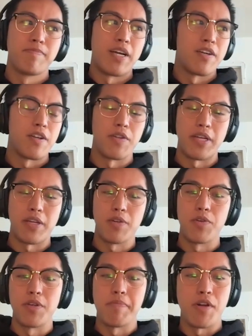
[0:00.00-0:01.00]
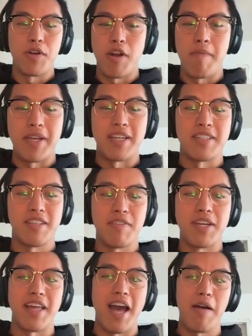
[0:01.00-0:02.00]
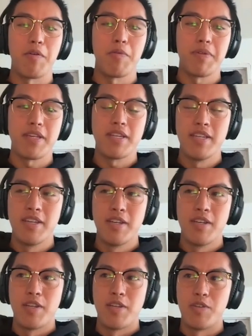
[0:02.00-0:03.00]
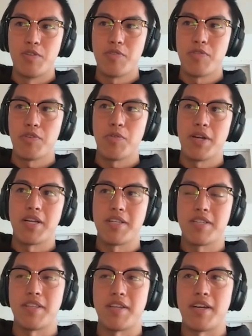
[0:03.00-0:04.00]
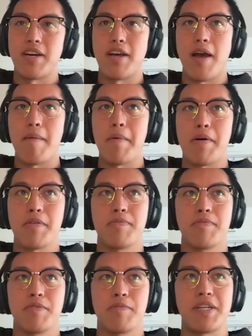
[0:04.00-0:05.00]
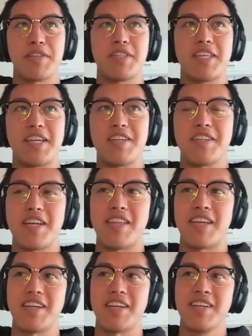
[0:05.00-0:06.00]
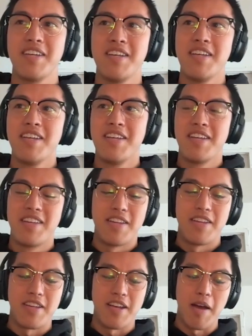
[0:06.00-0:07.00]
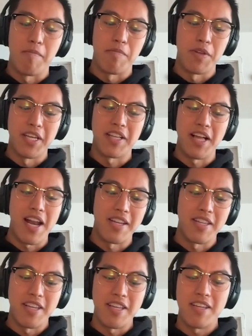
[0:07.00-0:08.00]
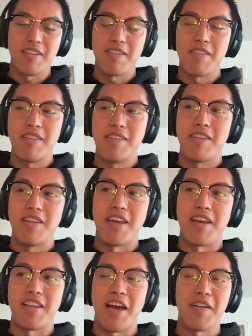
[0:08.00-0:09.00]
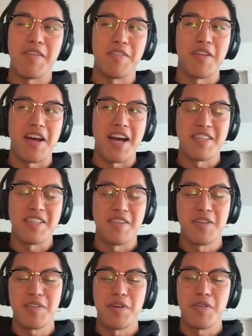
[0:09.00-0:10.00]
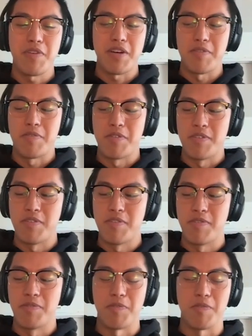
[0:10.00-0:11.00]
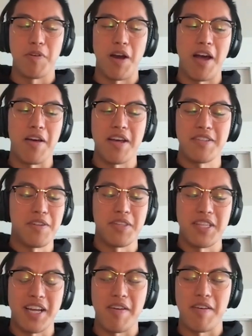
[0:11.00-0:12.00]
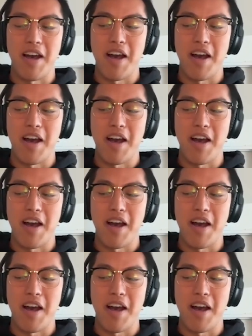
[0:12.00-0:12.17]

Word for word: I don't know, like CUDA programming and stuff like that would be mm-hmm. useful. Whereas the ML specialization, I think I'm really glad I did it. And I don't, I still don't know if I'd, I, I still don't think I,